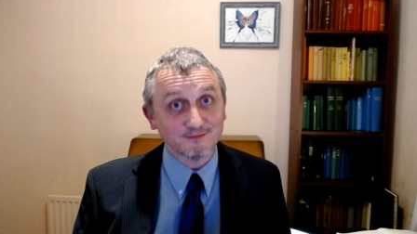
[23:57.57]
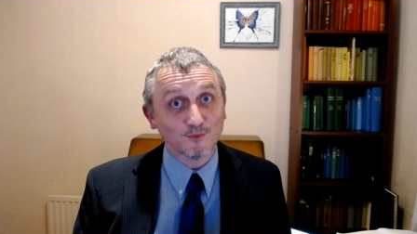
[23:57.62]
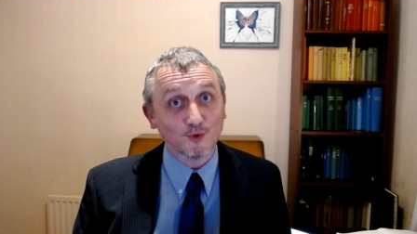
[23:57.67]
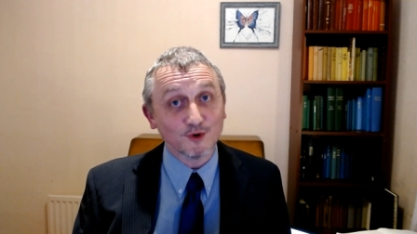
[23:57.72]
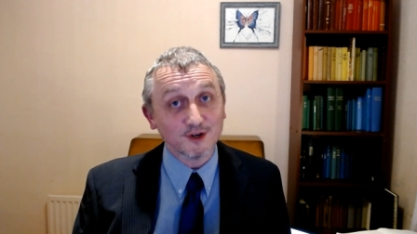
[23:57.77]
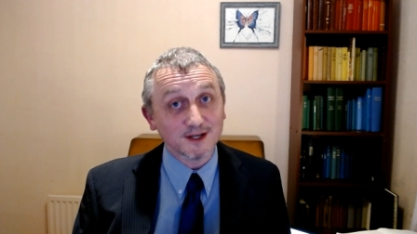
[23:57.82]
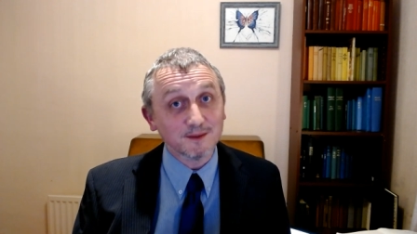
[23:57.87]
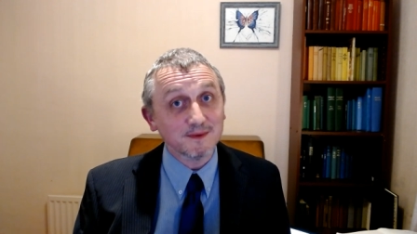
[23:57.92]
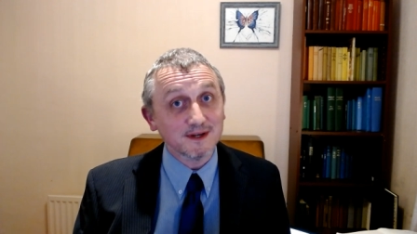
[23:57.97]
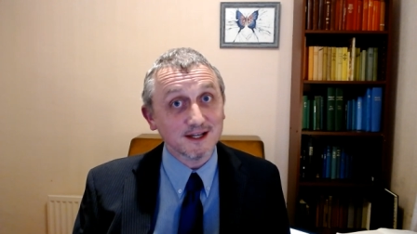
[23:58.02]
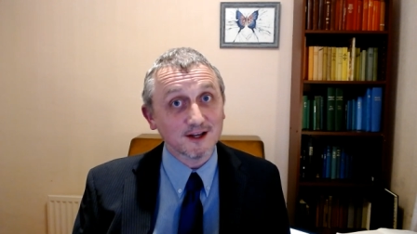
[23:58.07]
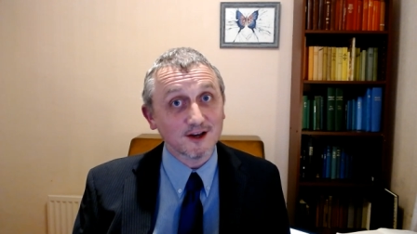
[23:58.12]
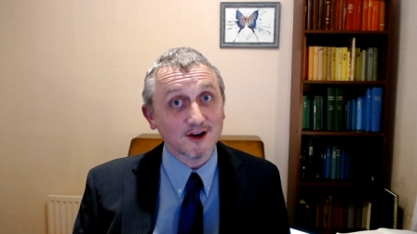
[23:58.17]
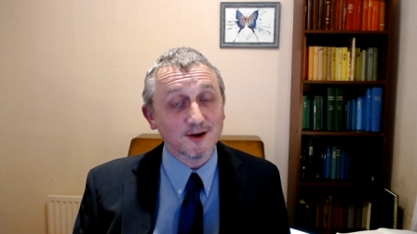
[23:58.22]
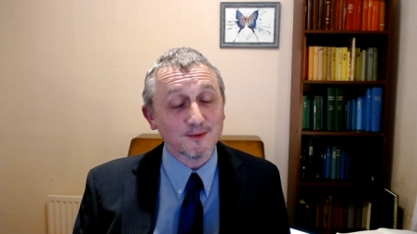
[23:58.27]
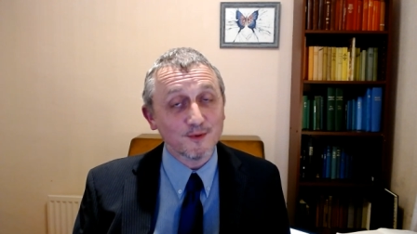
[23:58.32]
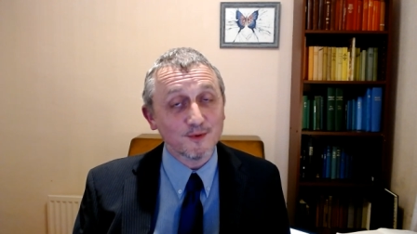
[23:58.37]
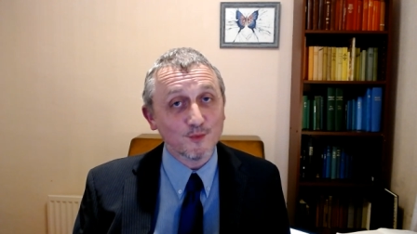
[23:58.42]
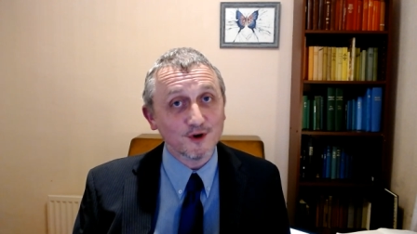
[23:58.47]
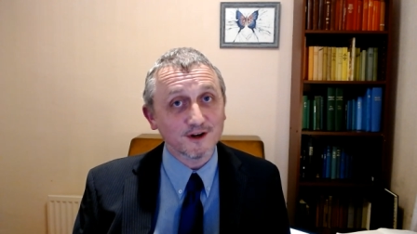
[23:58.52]
wanting me to go
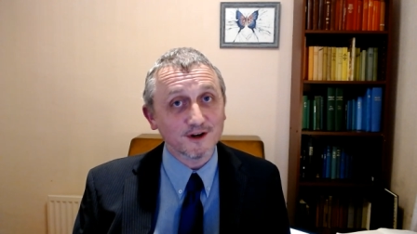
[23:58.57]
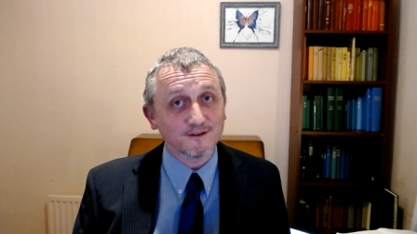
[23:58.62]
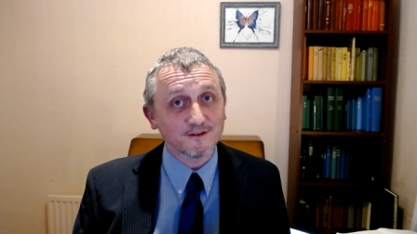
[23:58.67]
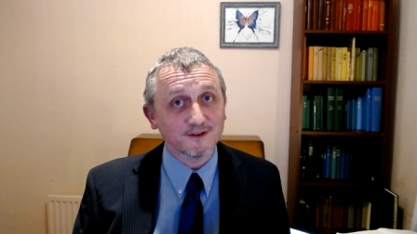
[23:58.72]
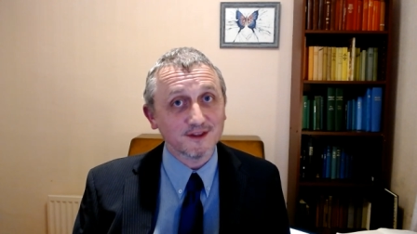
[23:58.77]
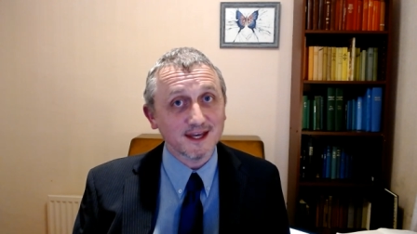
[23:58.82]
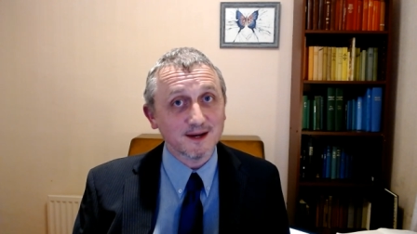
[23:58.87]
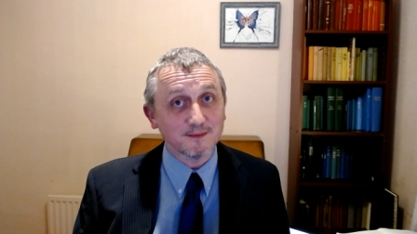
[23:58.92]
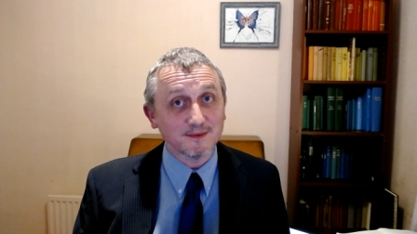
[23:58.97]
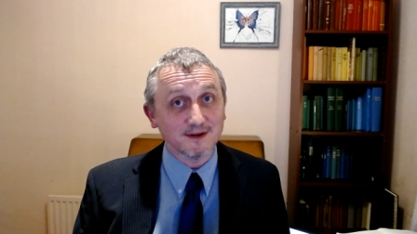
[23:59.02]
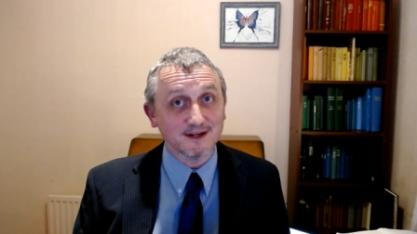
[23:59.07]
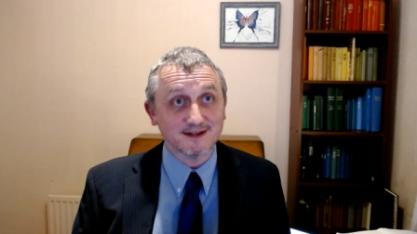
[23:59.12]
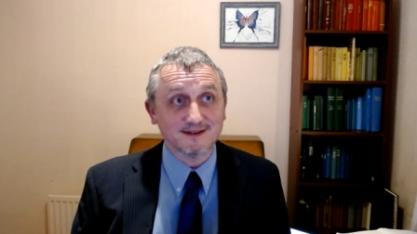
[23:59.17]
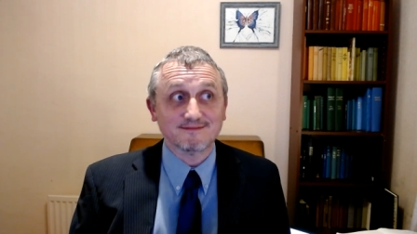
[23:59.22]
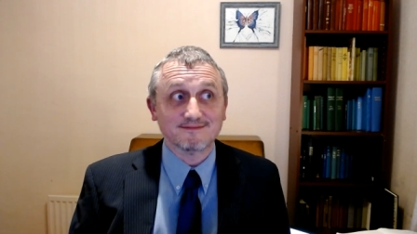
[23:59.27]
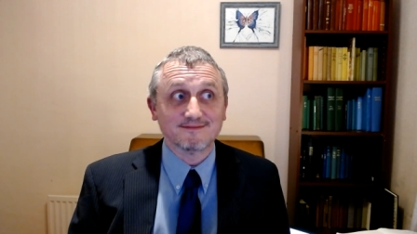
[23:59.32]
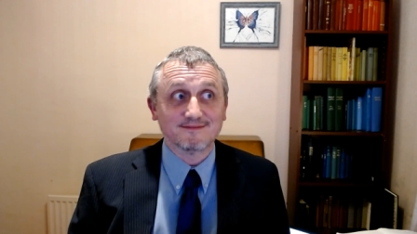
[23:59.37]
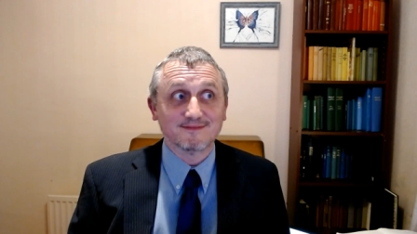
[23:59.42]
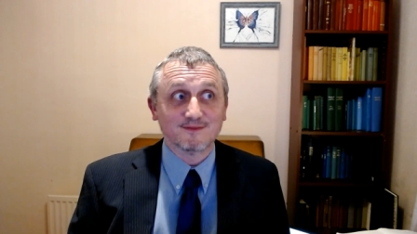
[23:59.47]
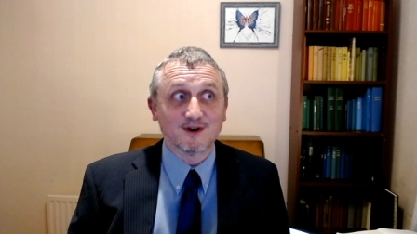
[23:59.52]
up and work for them, and
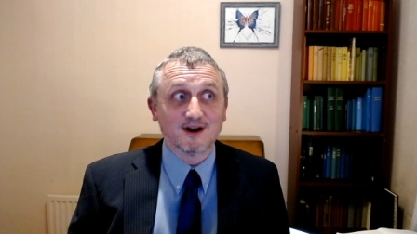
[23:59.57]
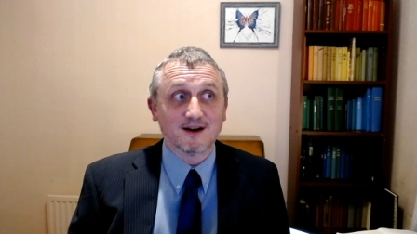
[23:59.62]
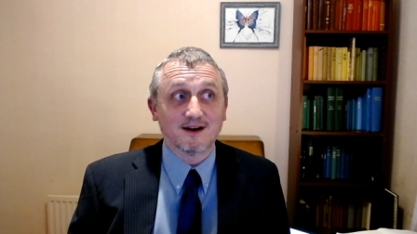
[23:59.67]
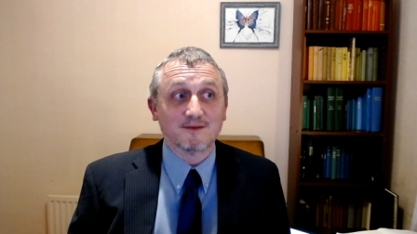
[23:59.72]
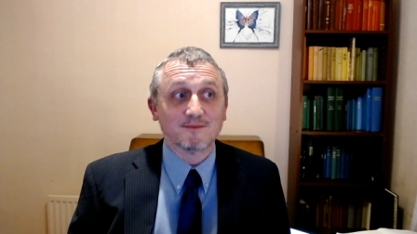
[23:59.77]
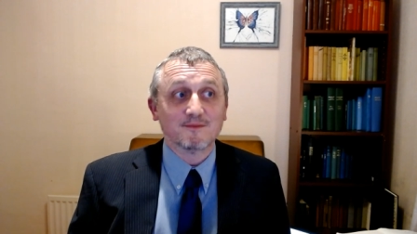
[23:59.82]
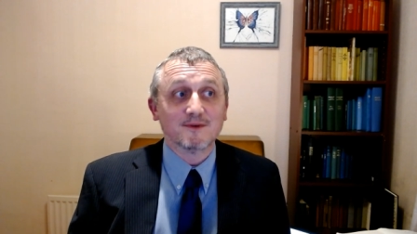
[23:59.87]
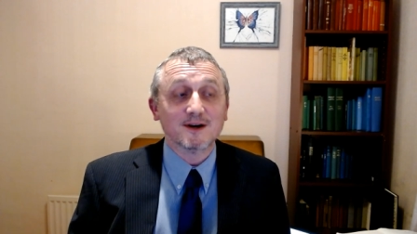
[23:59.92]
my